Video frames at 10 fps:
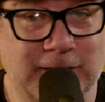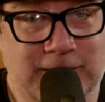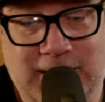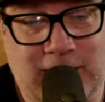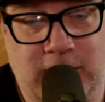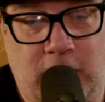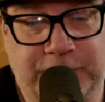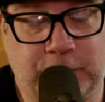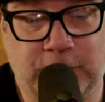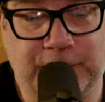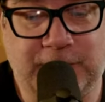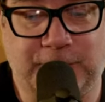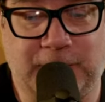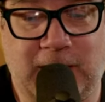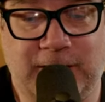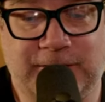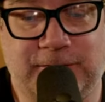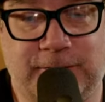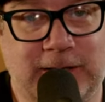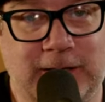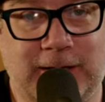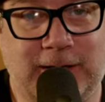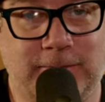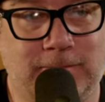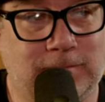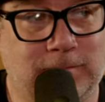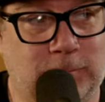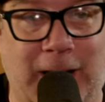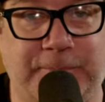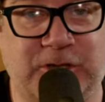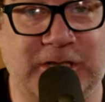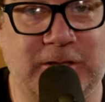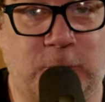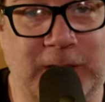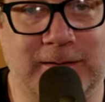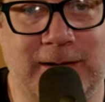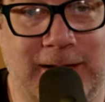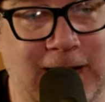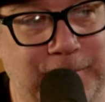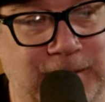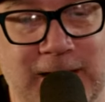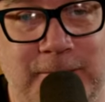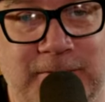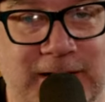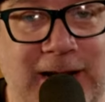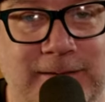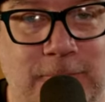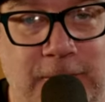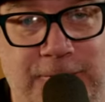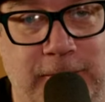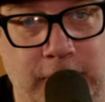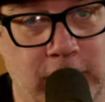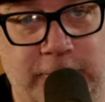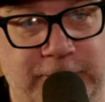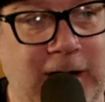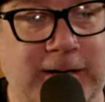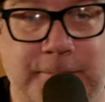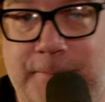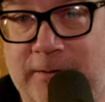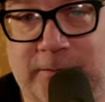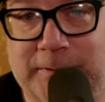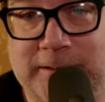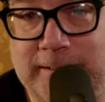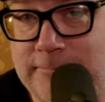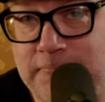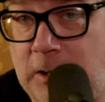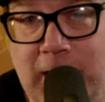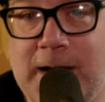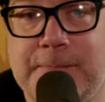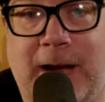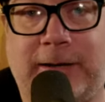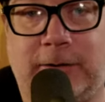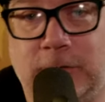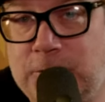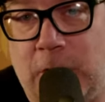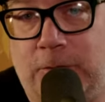hey, I also wouldn't be surprised if we get a rap sheet tweet at 8 p.m. tonight with another signing, possibly like a linebacker. Who knows?